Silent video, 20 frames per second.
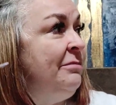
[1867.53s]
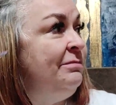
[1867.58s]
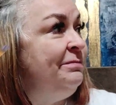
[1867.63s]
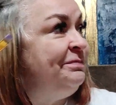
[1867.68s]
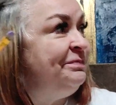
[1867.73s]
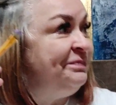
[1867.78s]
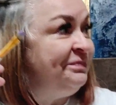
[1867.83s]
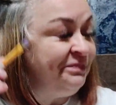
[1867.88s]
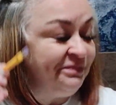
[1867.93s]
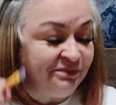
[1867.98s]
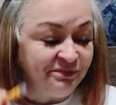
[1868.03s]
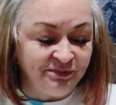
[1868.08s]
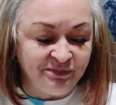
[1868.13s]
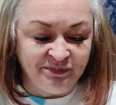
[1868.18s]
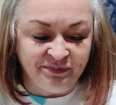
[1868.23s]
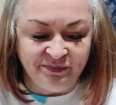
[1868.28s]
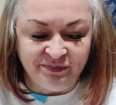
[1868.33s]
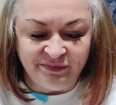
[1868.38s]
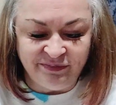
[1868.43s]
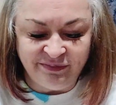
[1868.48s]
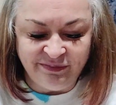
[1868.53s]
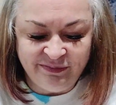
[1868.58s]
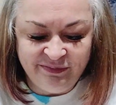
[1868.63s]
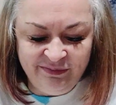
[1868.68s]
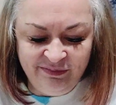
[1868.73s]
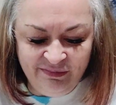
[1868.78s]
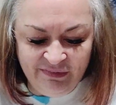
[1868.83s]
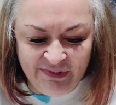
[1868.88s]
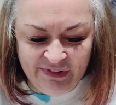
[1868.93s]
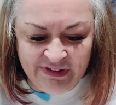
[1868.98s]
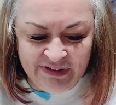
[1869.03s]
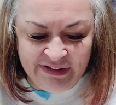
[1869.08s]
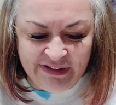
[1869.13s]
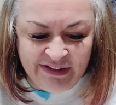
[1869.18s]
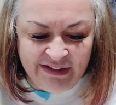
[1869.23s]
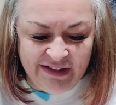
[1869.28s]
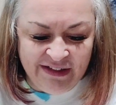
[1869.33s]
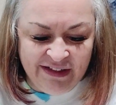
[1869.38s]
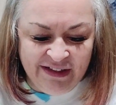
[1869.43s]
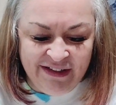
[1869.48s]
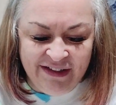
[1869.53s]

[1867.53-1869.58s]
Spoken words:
I don't think I've had British Taco Bell yet.